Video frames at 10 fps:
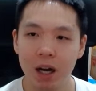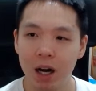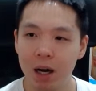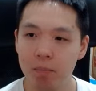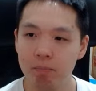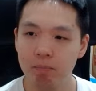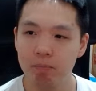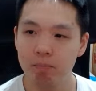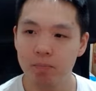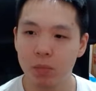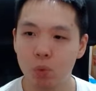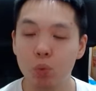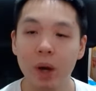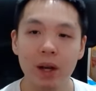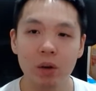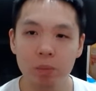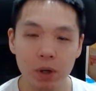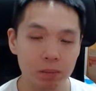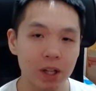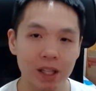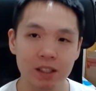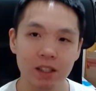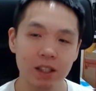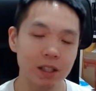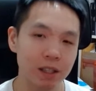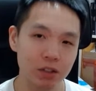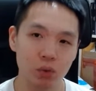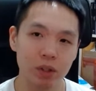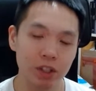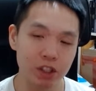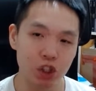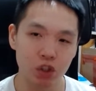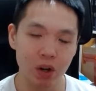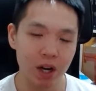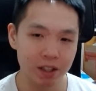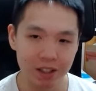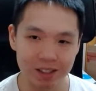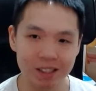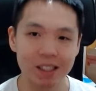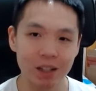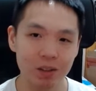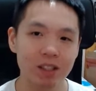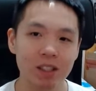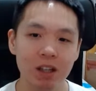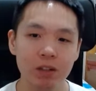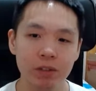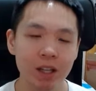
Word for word: Um, where Perplexity is really trying to sell itself